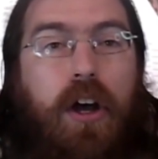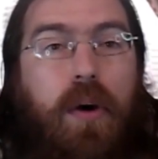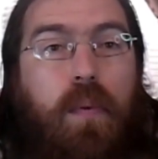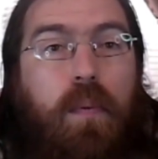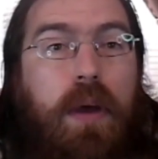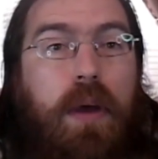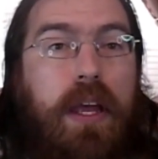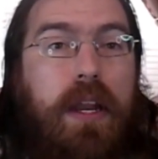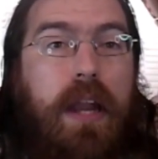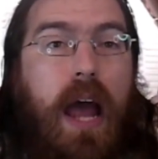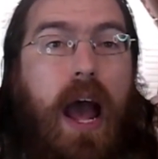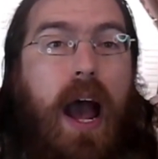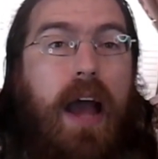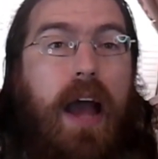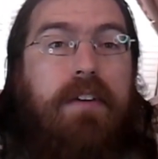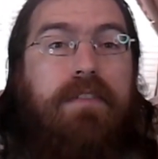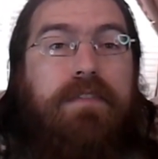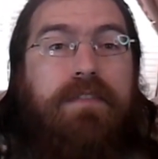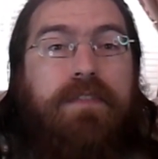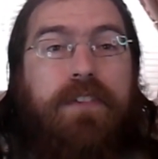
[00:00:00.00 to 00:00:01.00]
when
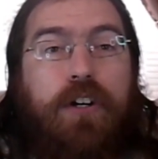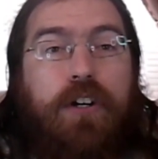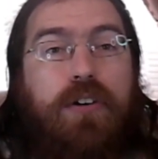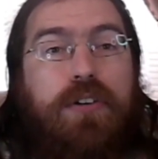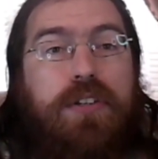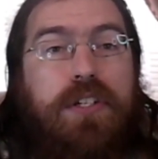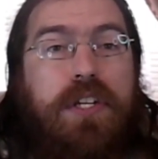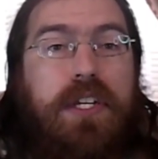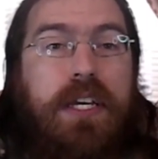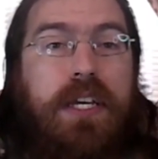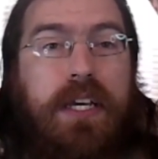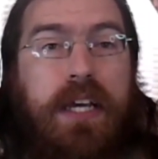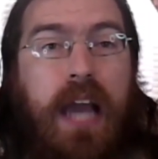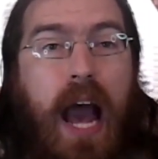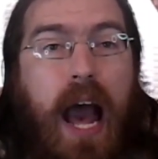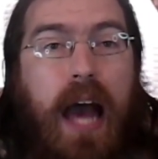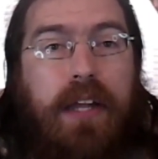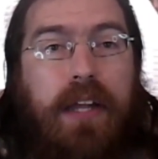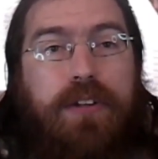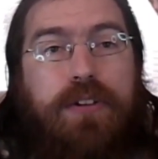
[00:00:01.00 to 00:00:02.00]
I first
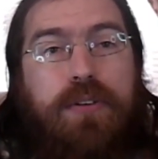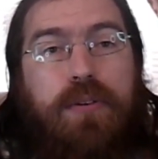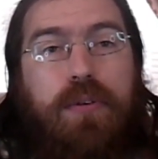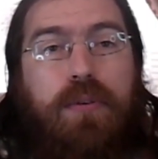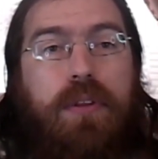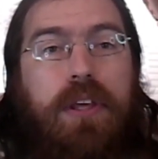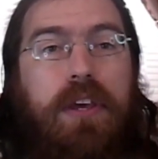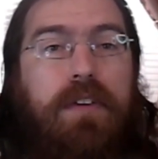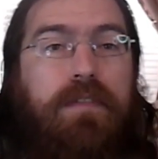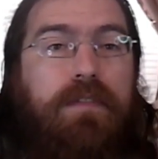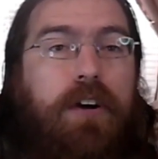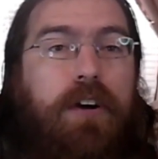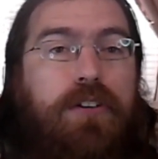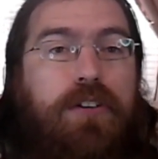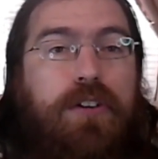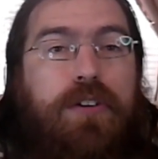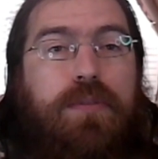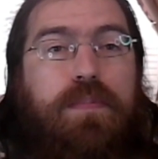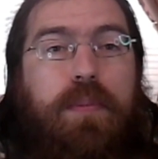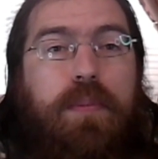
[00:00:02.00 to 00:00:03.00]
got to the
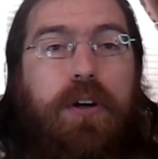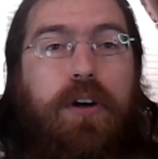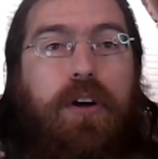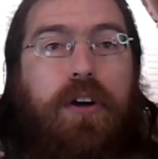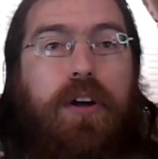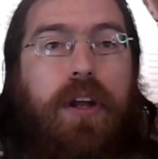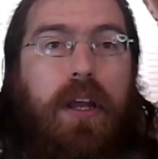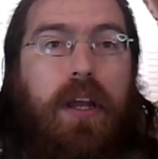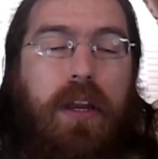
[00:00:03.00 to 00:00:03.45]
Fredericksburg